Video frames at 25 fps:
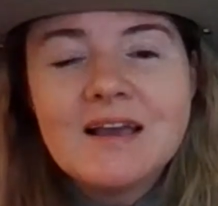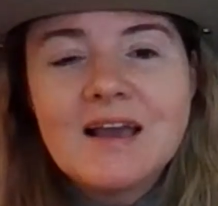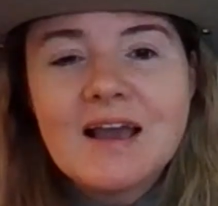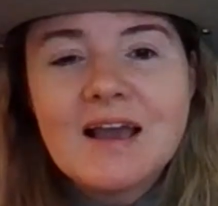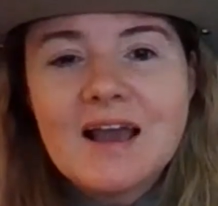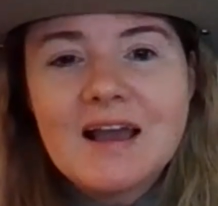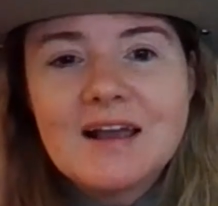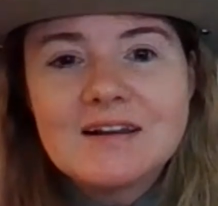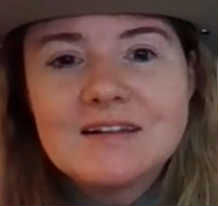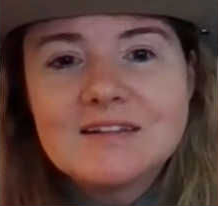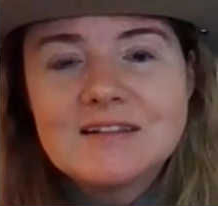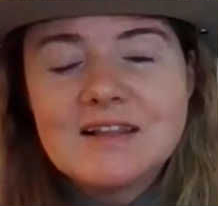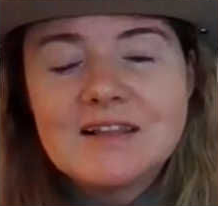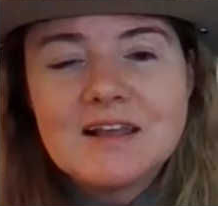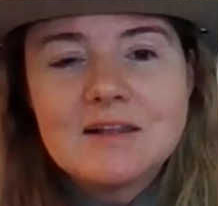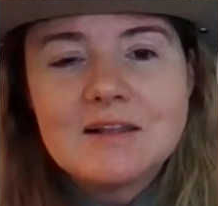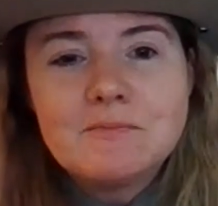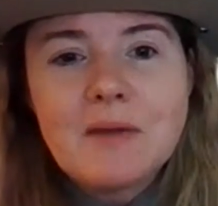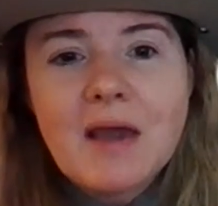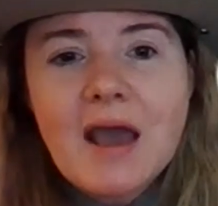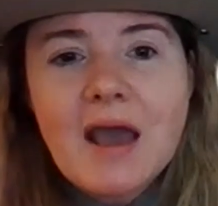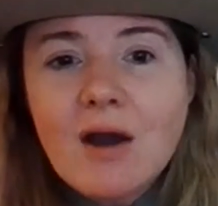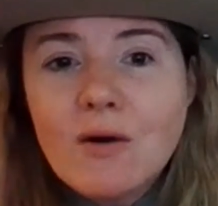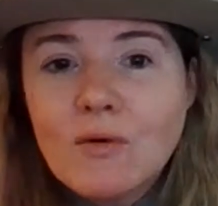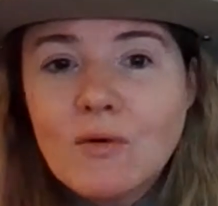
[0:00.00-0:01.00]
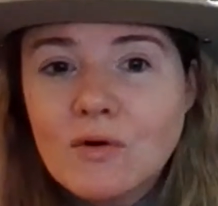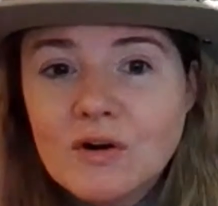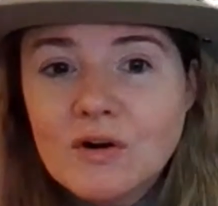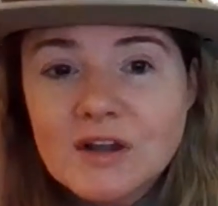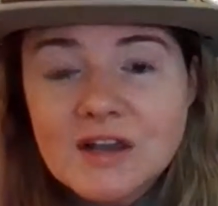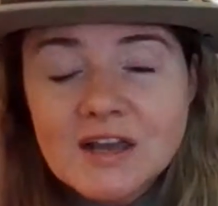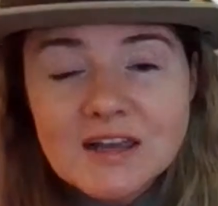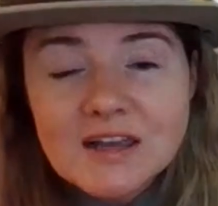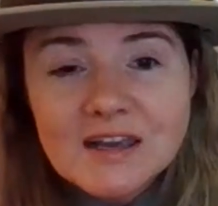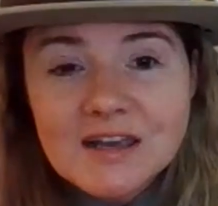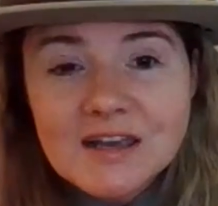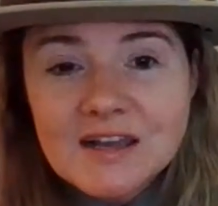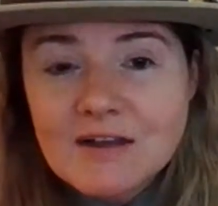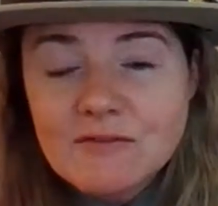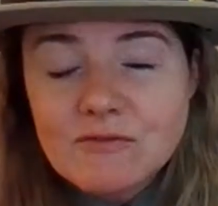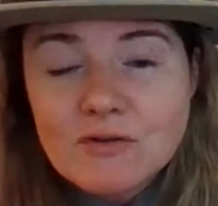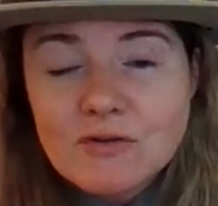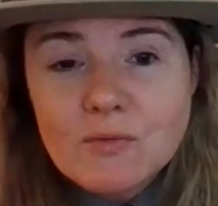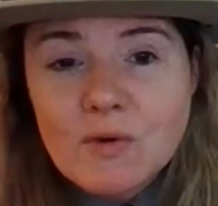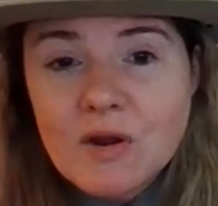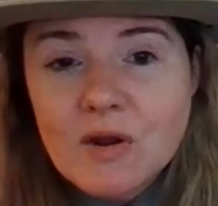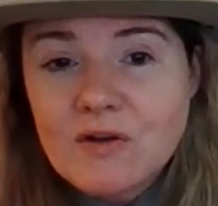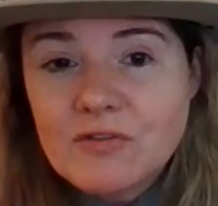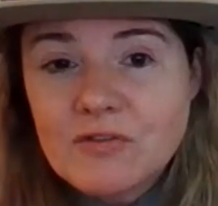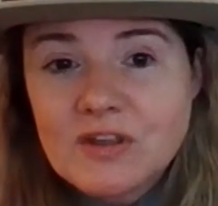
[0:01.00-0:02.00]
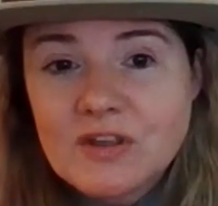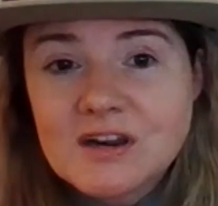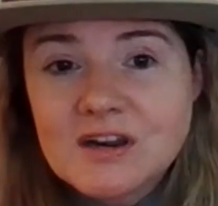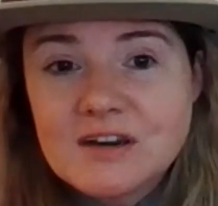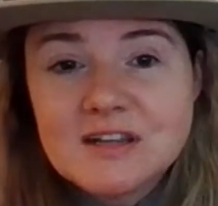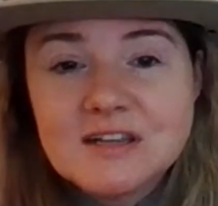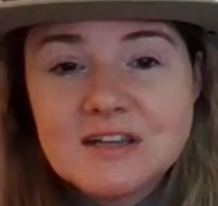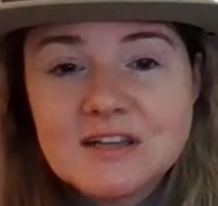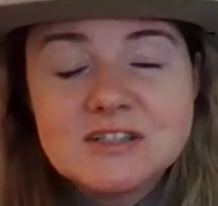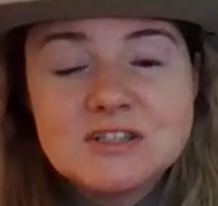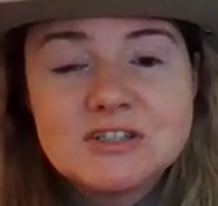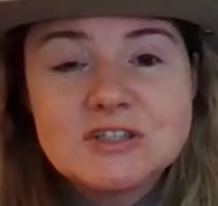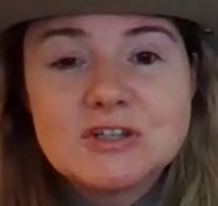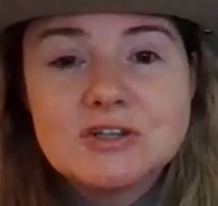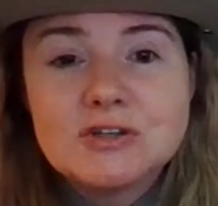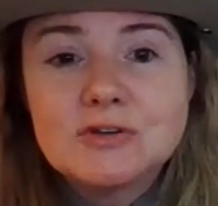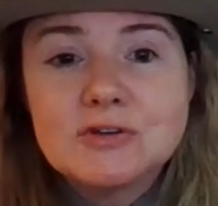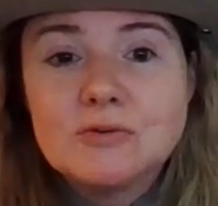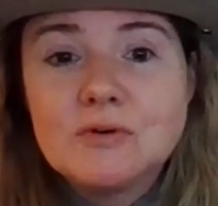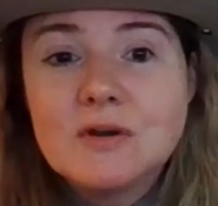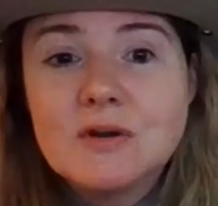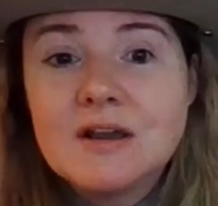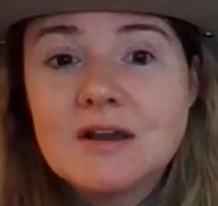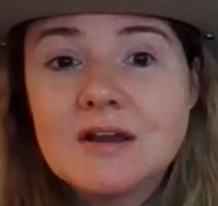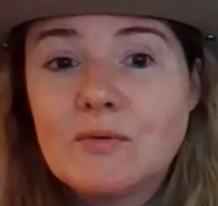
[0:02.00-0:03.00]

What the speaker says: and that power can get everywhere that it needs to.